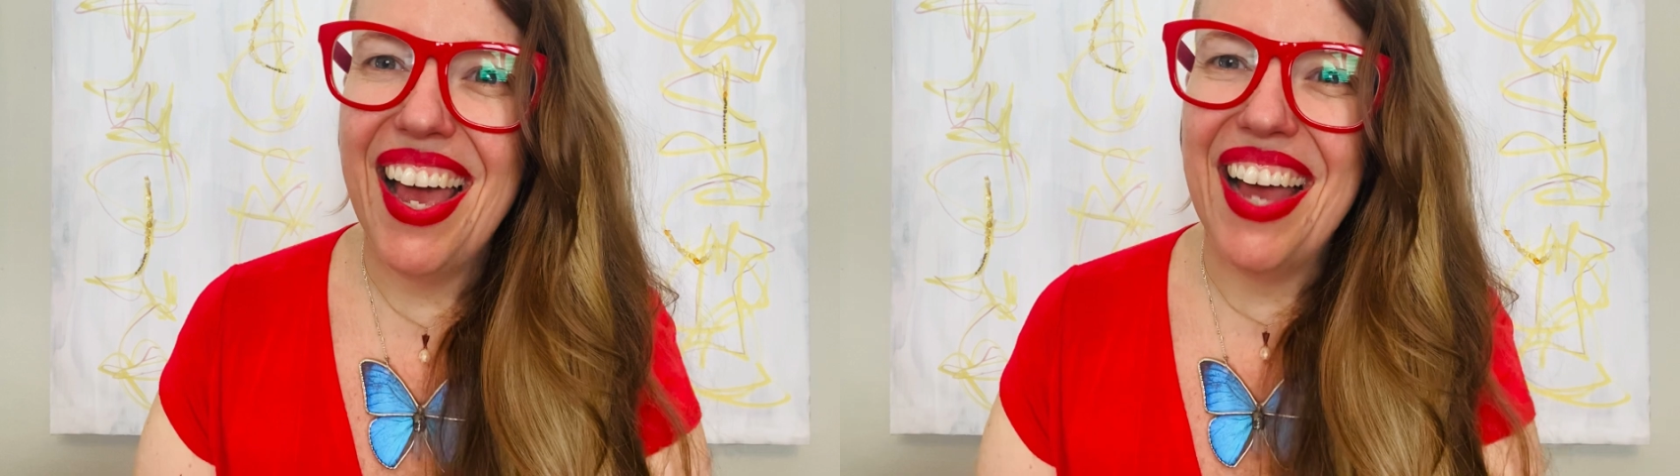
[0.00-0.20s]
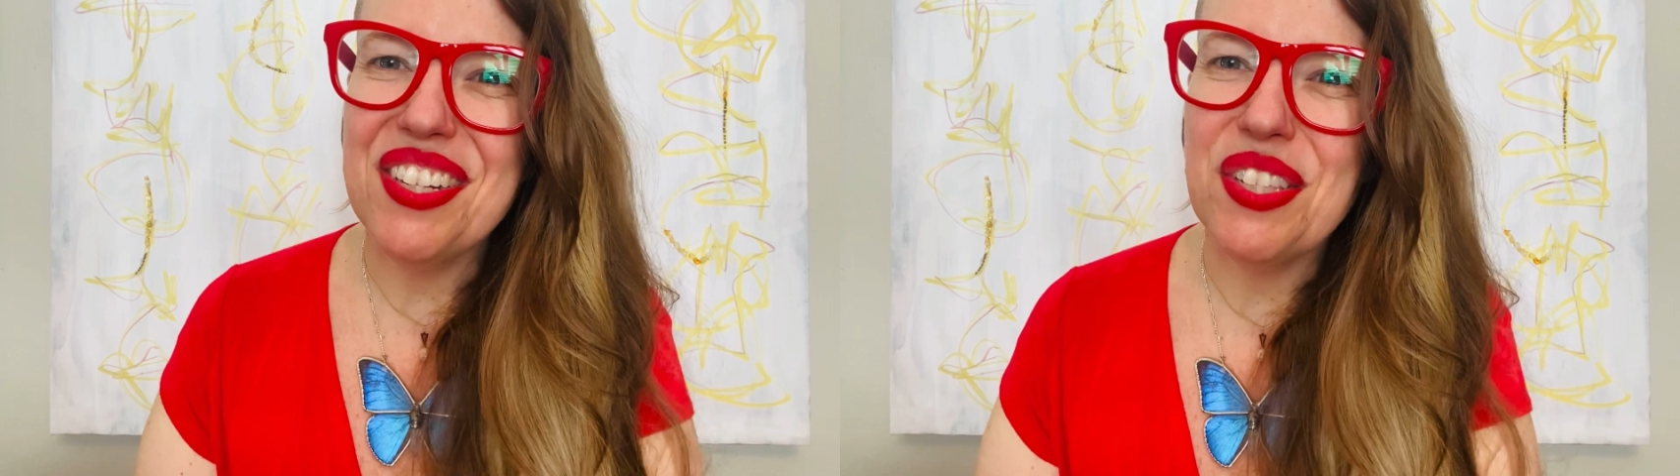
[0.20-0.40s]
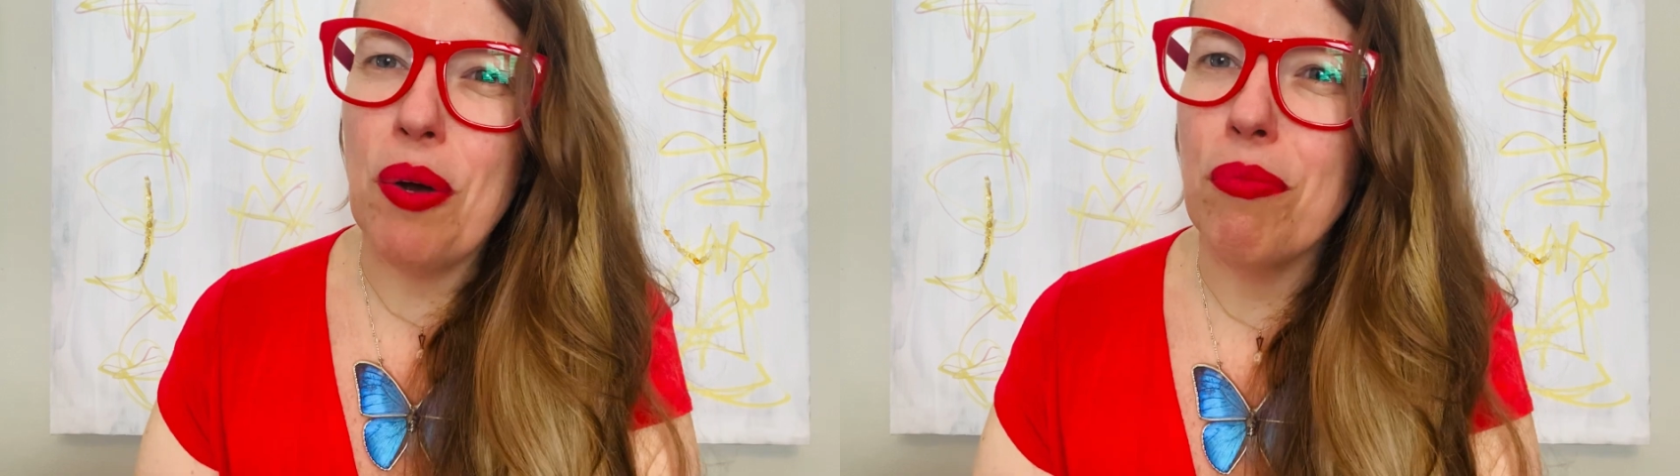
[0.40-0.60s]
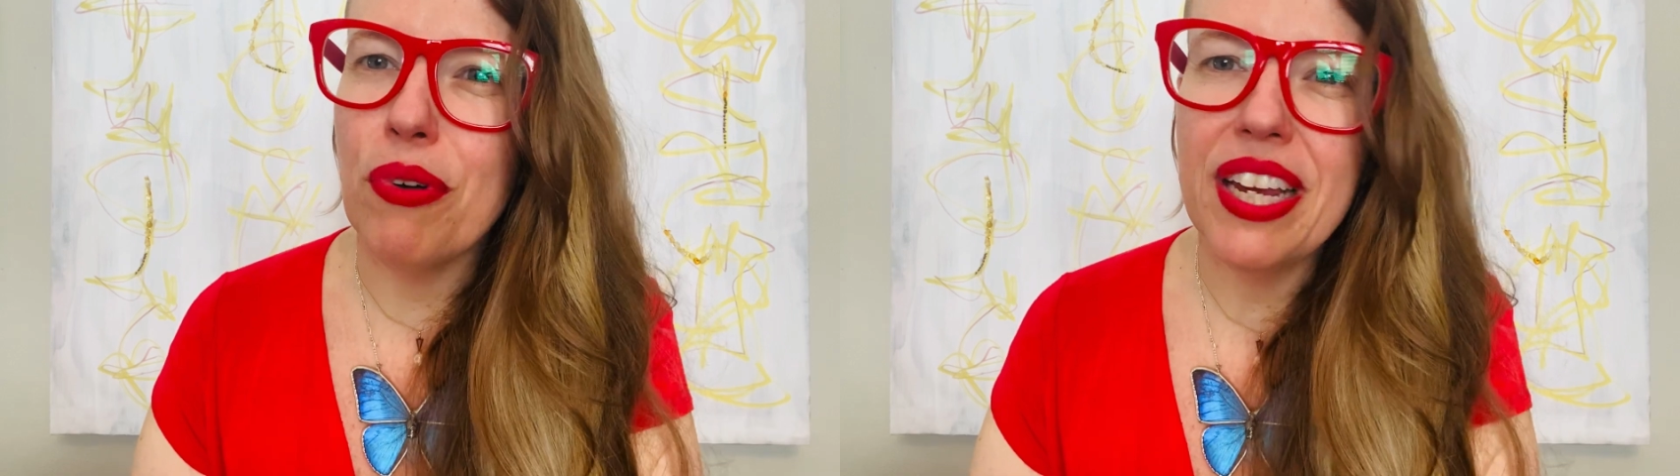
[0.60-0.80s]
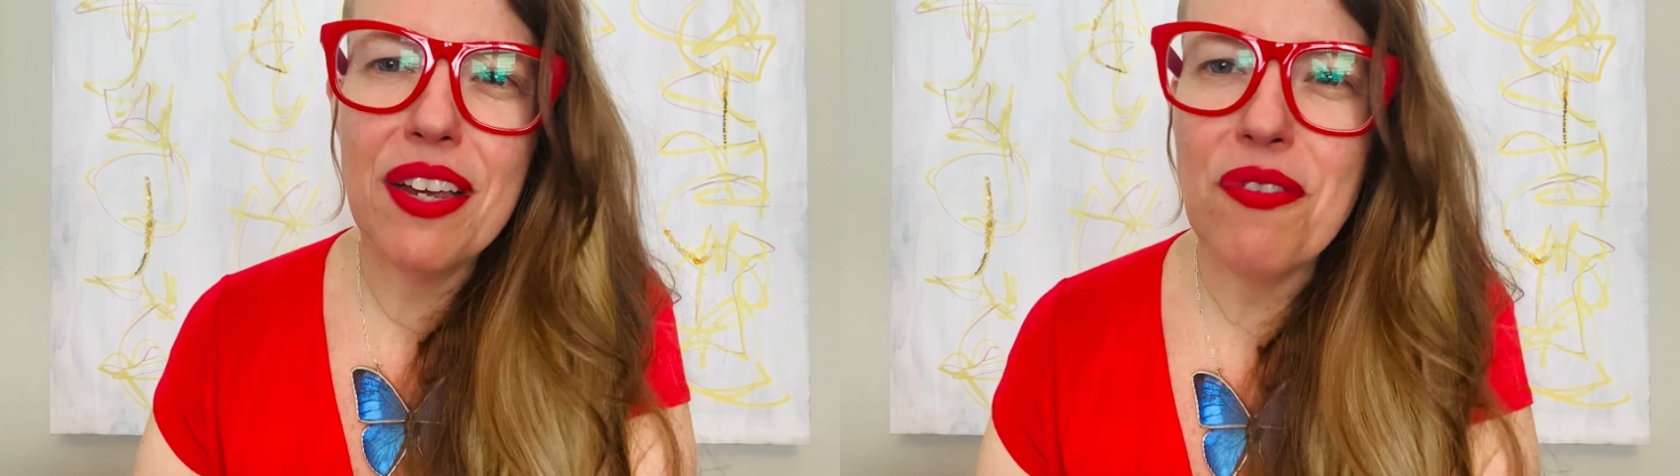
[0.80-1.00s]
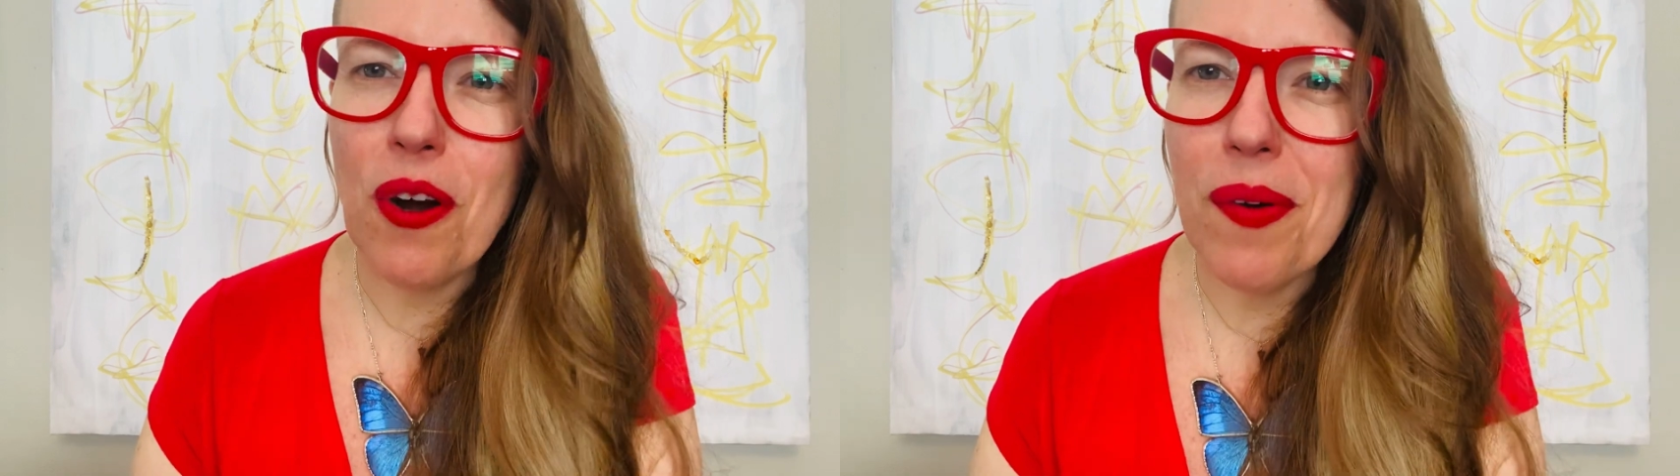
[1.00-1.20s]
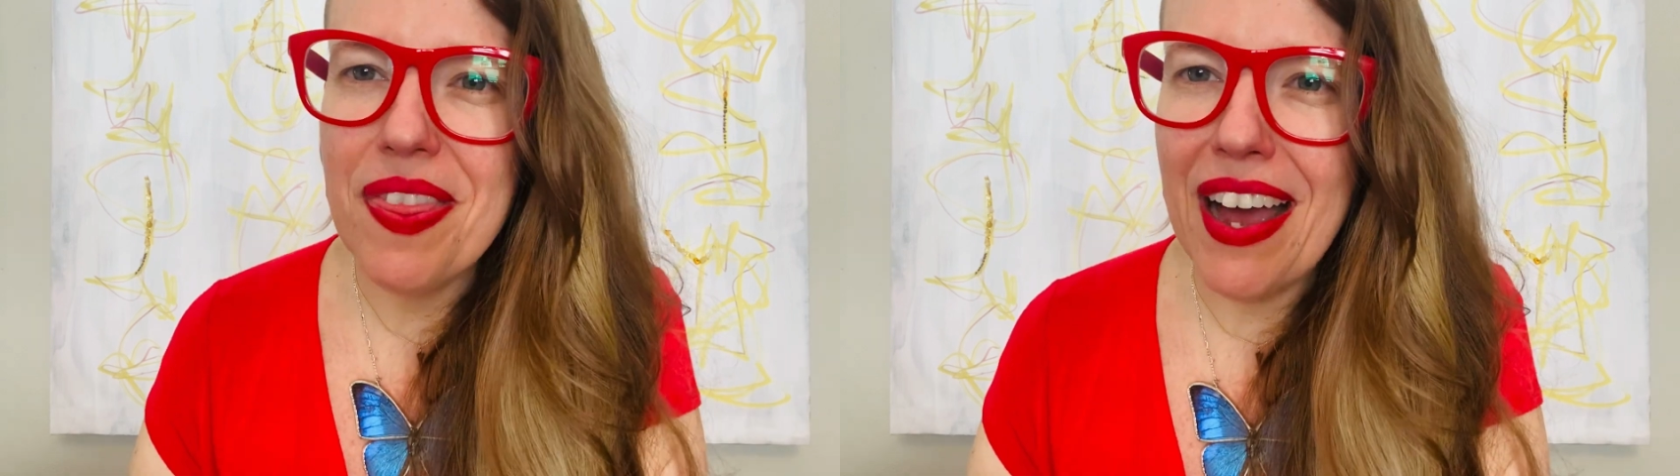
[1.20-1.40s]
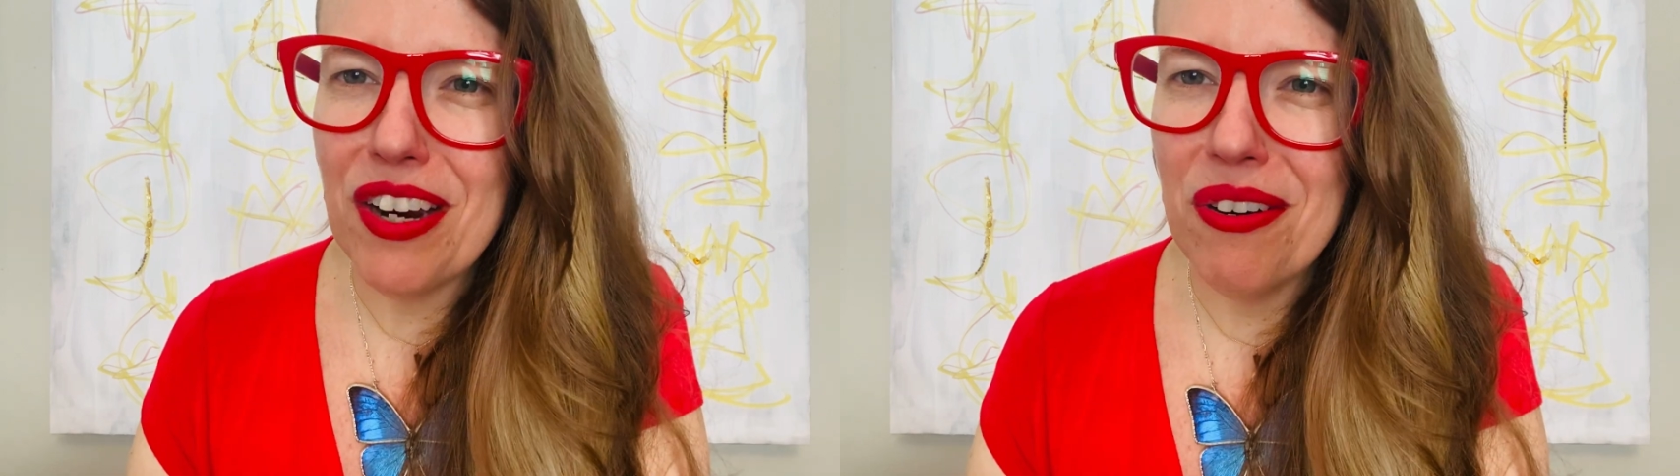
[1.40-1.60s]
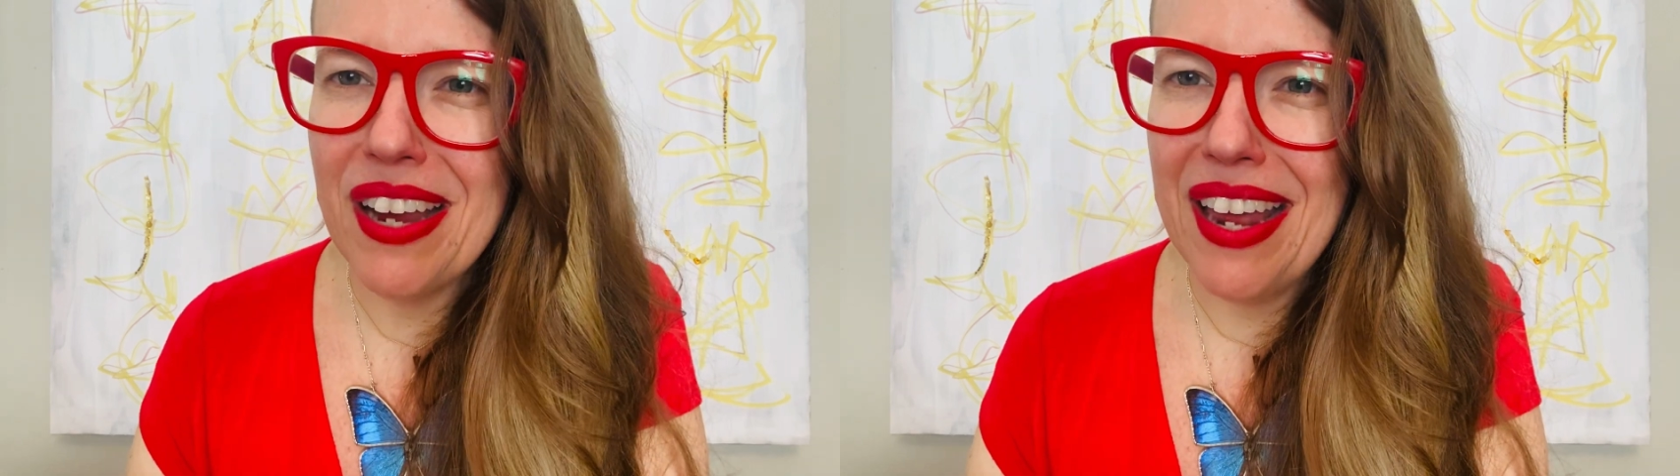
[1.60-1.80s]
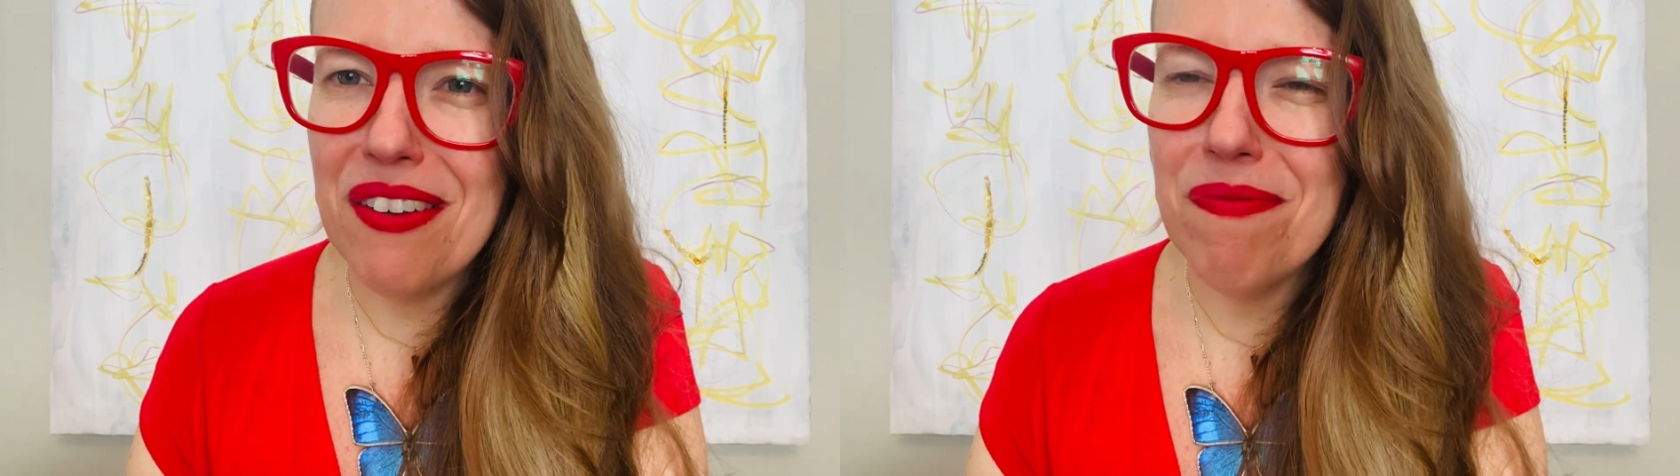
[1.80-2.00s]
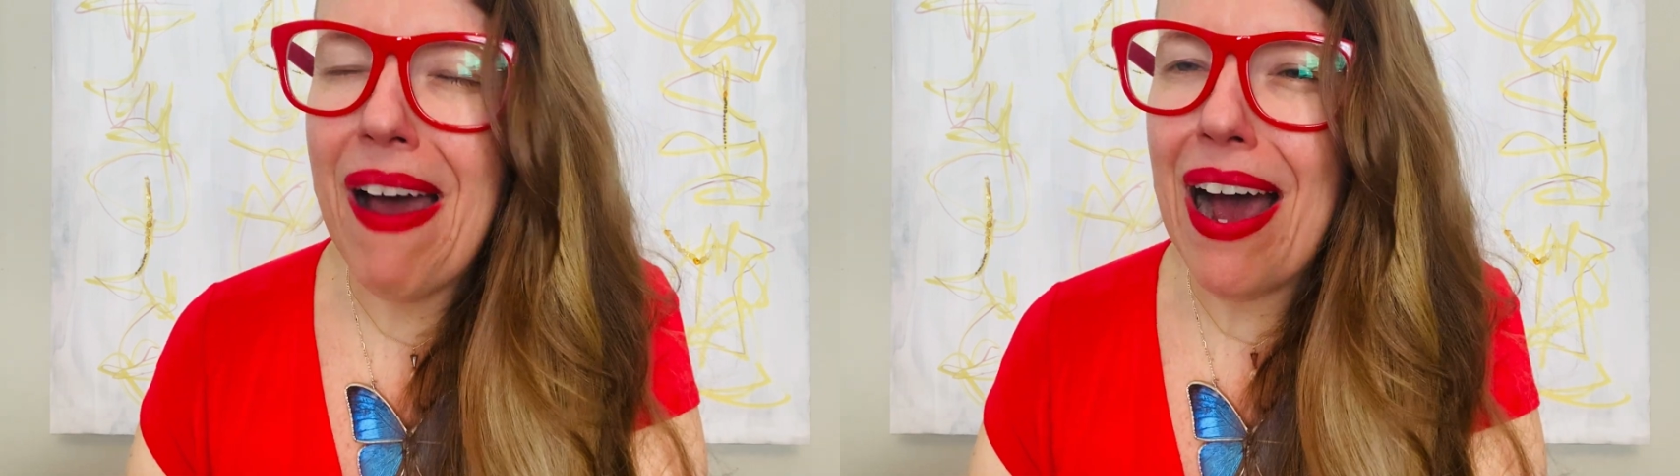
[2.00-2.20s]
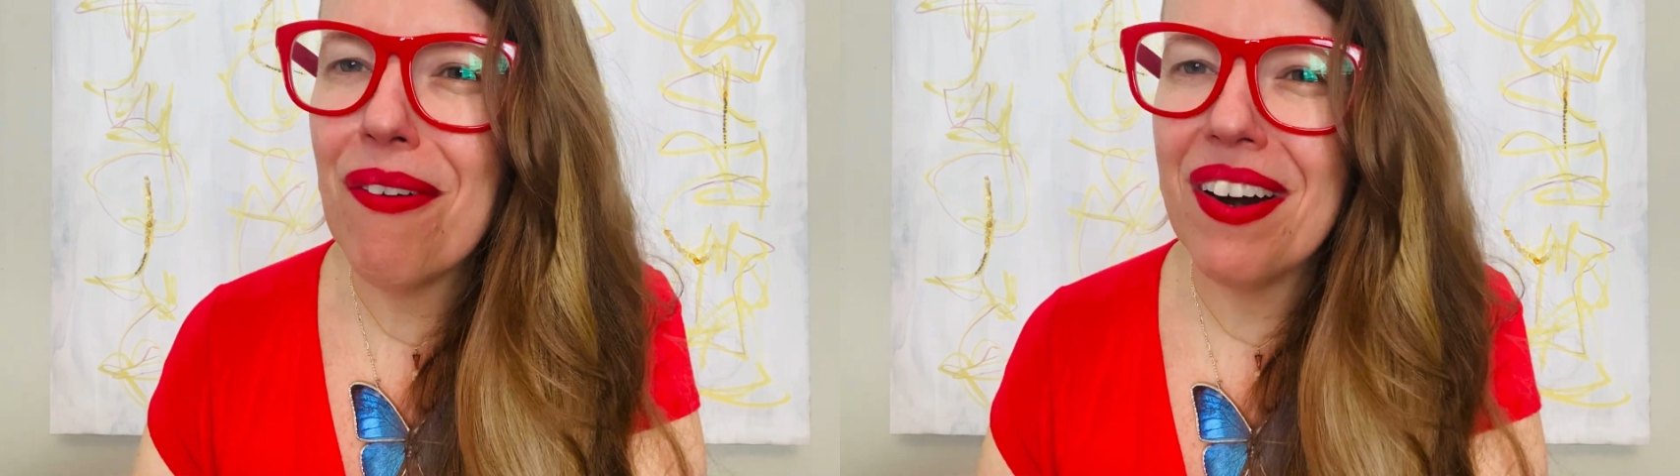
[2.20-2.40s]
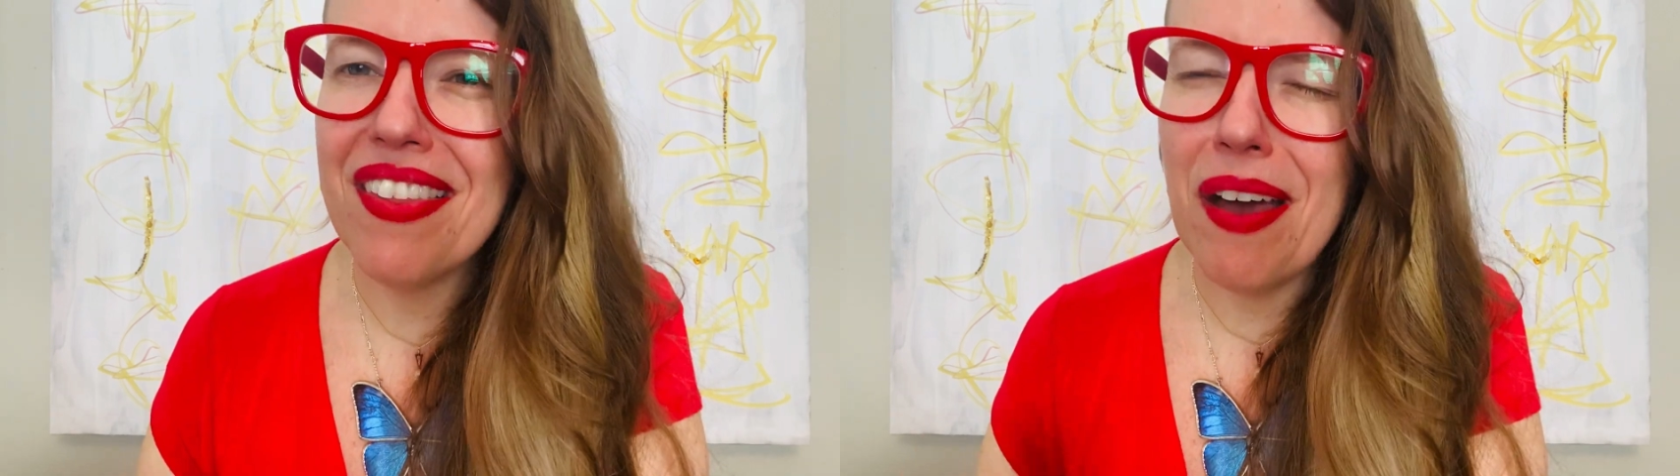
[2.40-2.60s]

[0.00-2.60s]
And so bringing forward that creative power,